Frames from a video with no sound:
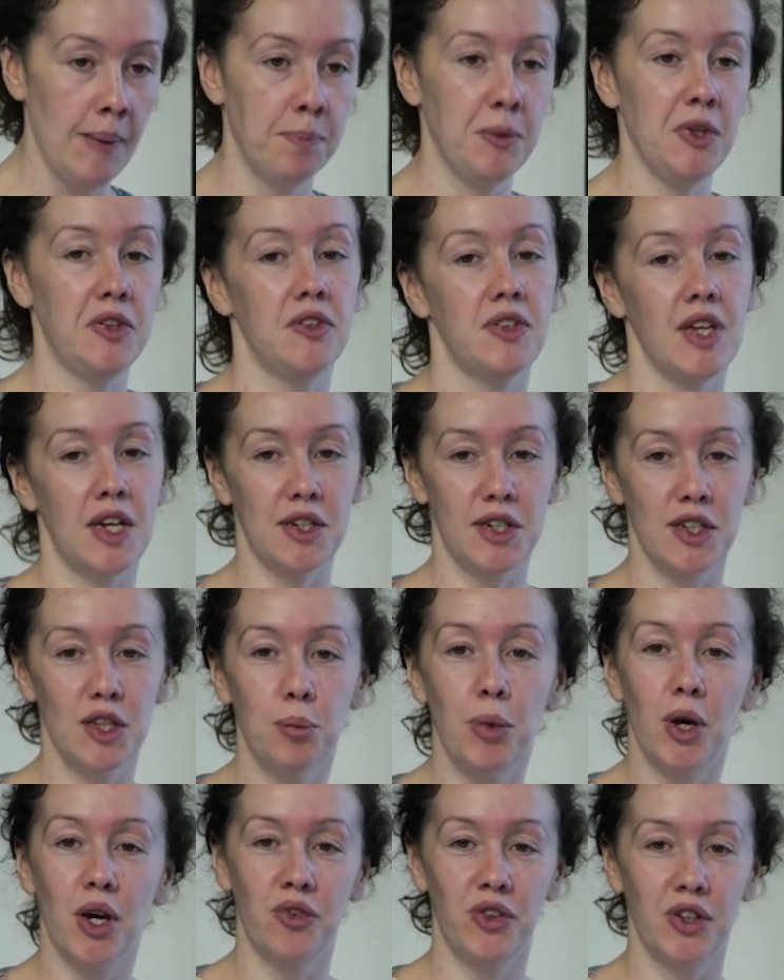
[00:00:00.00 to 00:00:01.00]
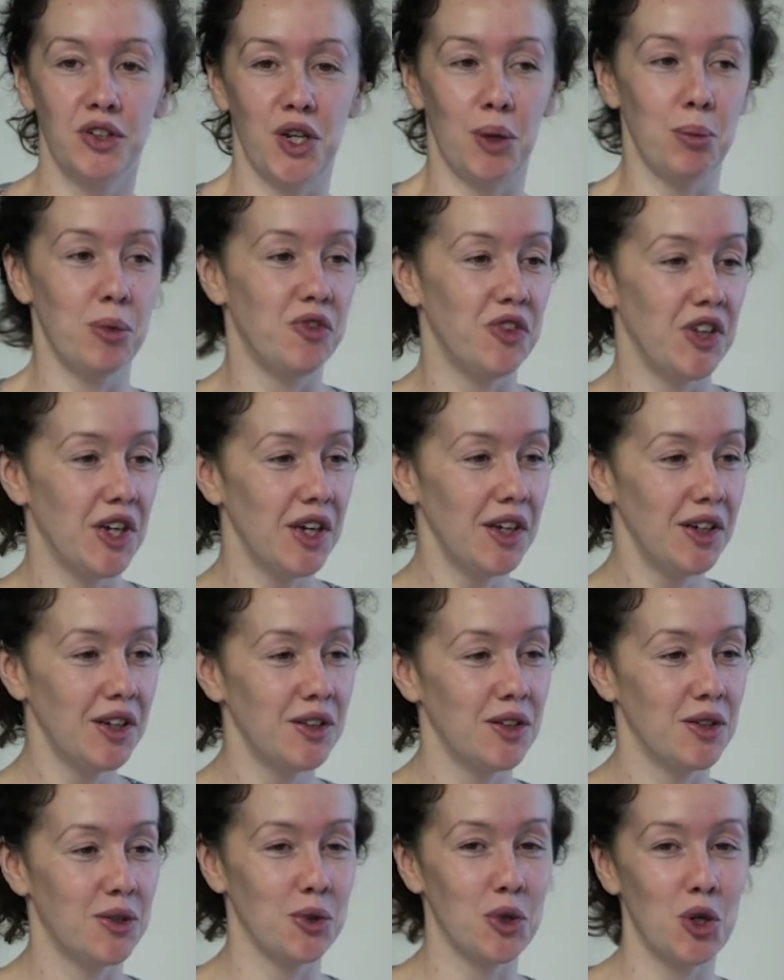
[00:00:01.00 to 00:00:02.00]
This is actually the perfect time of year
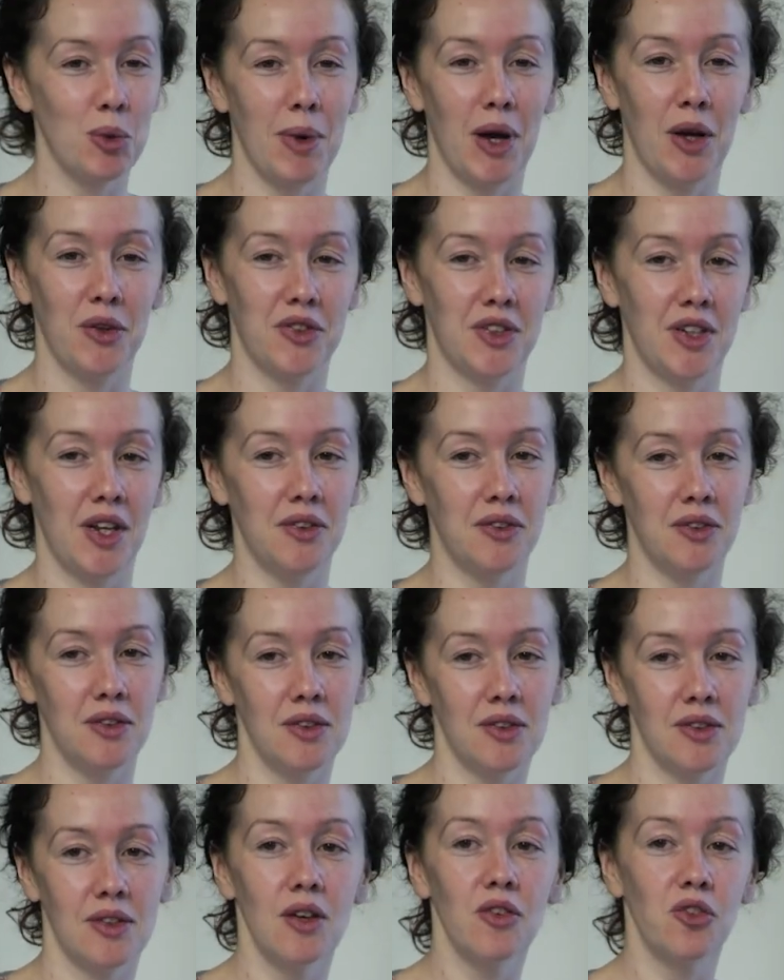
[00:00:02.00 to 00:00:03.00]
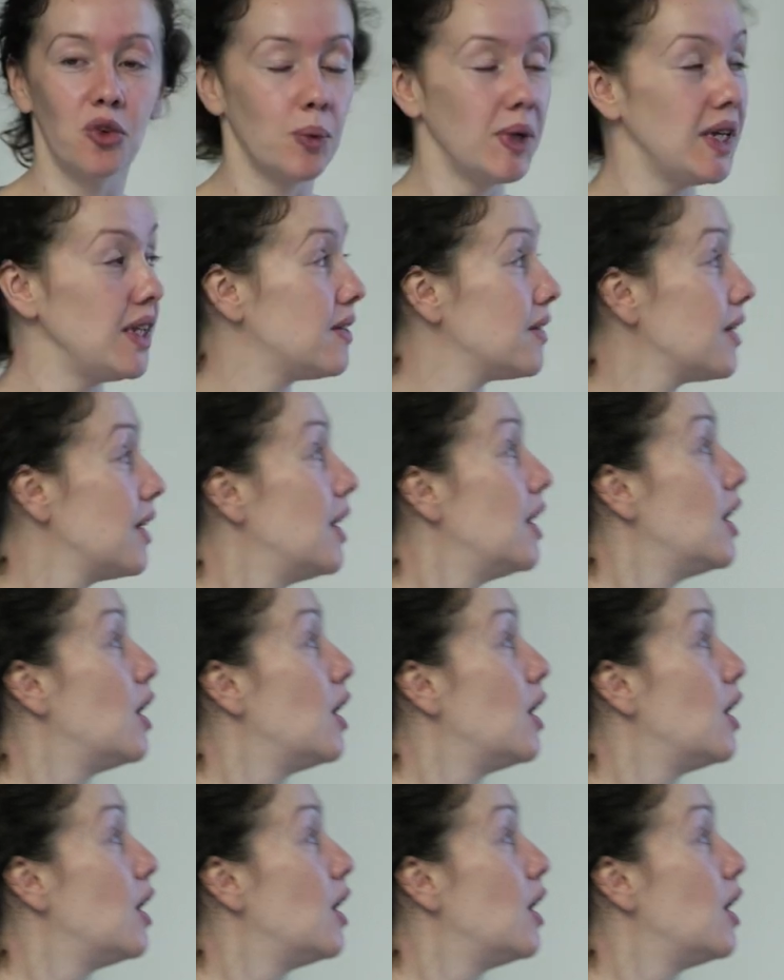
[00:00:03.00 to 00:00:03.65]
to talk about senescence for wheat,